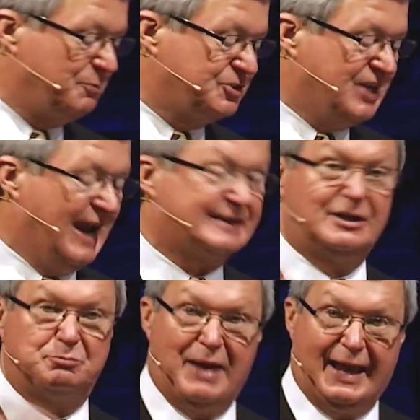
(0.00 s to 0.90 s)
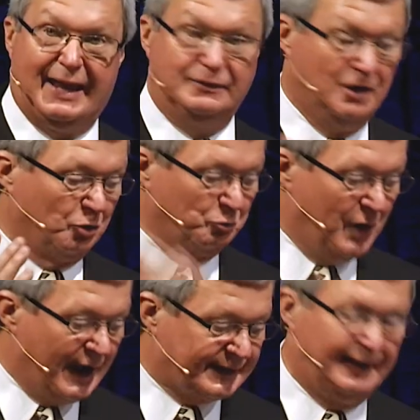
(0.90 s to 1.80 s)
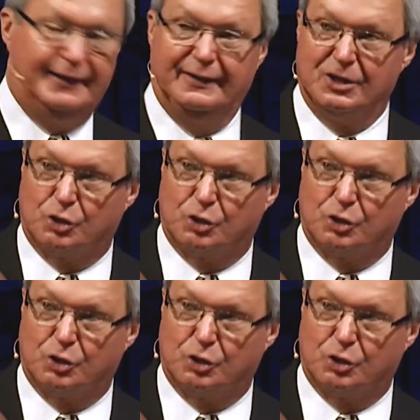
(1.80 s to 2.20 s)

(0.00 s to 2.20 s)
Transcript: rejecting man, Rocky,